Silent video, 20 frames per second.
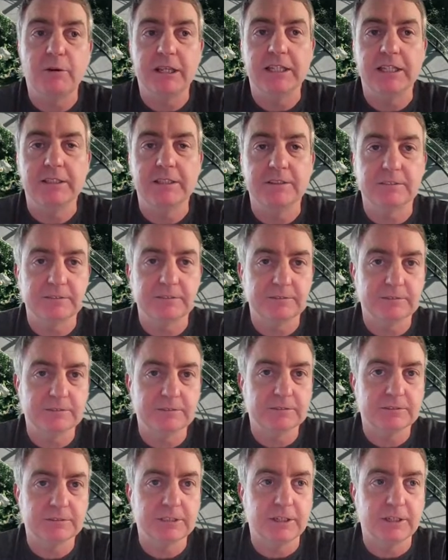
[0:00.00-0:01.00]
We
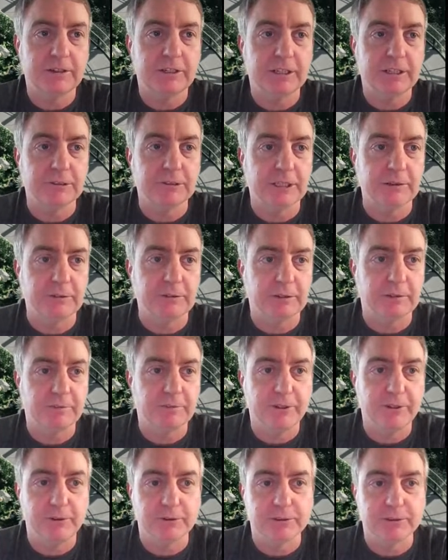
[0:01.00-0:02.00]
totally agree with
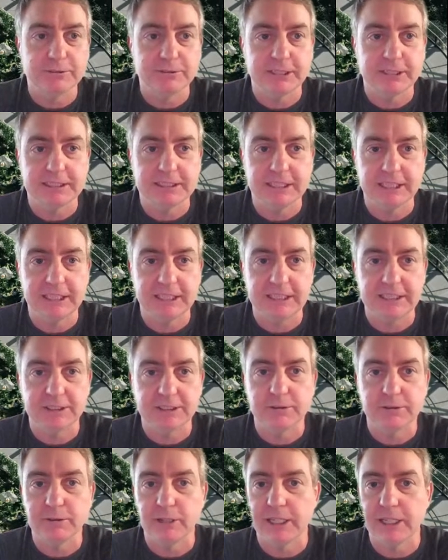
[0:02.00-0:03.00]
Phil's 3 T's,
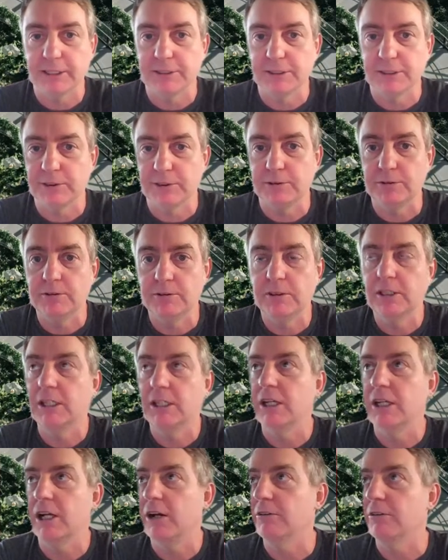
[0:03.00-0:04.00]
so right tool,
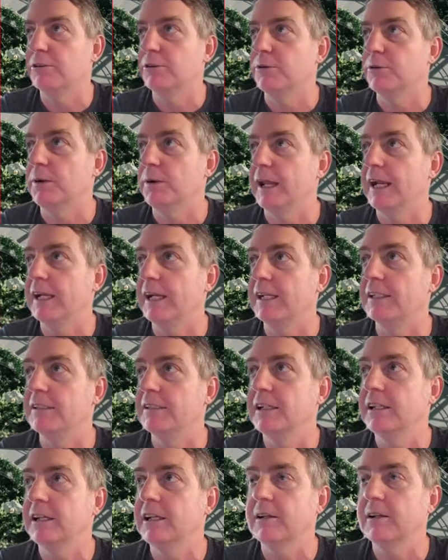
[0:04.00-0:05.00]
Oracle Planning,
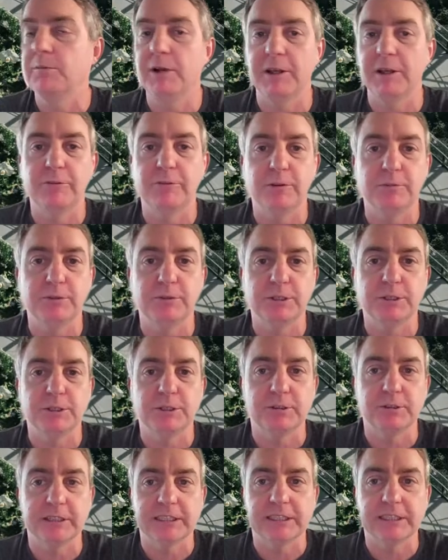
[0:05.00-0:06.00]
platform
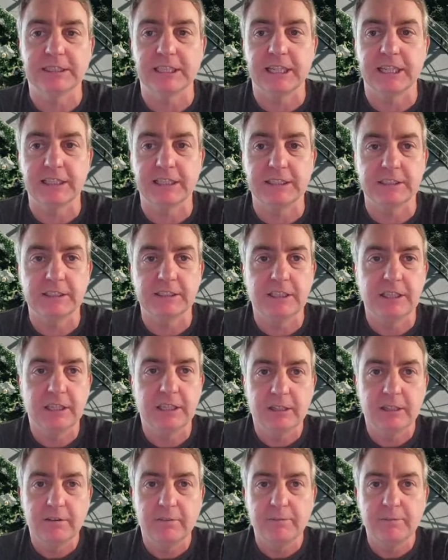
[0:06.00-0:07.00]
to extend,
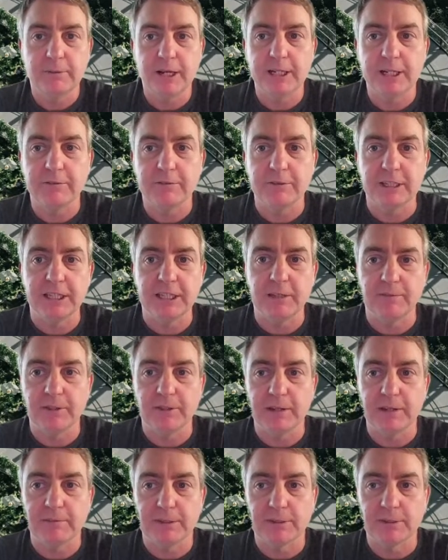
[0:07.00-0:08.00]
part of the
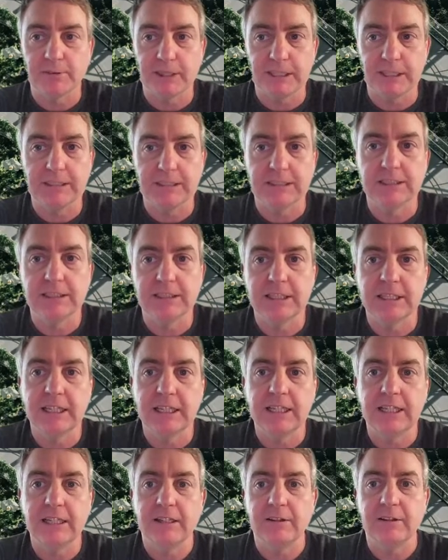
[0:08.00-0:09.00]
EPM suite,
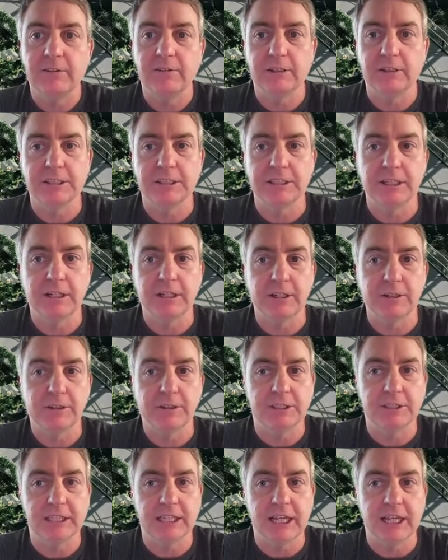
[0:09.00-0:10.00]
which
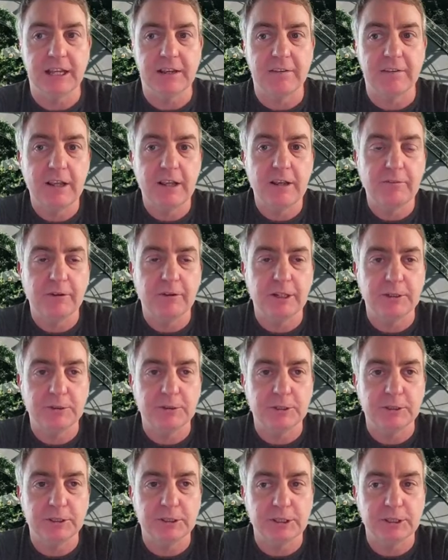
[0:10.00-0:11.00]
includes
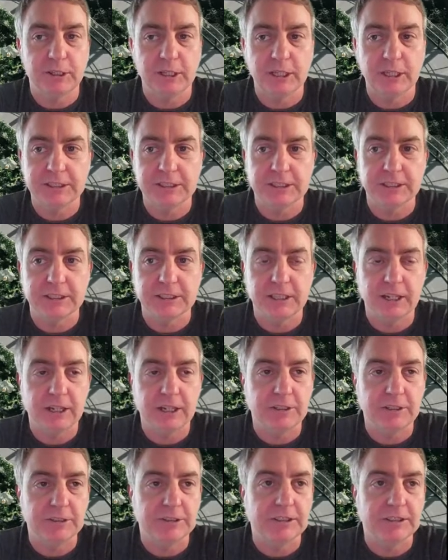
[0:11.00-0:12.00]
financial consolidation
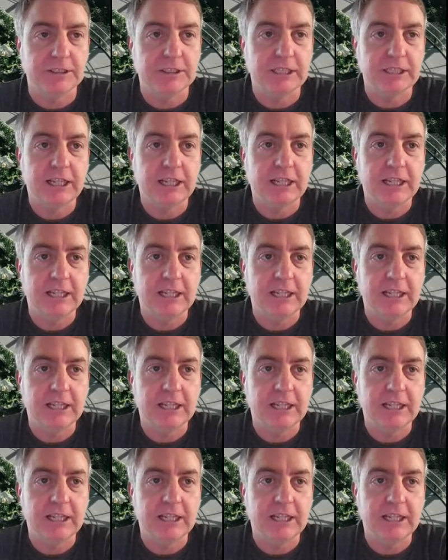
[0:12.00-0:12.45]
close,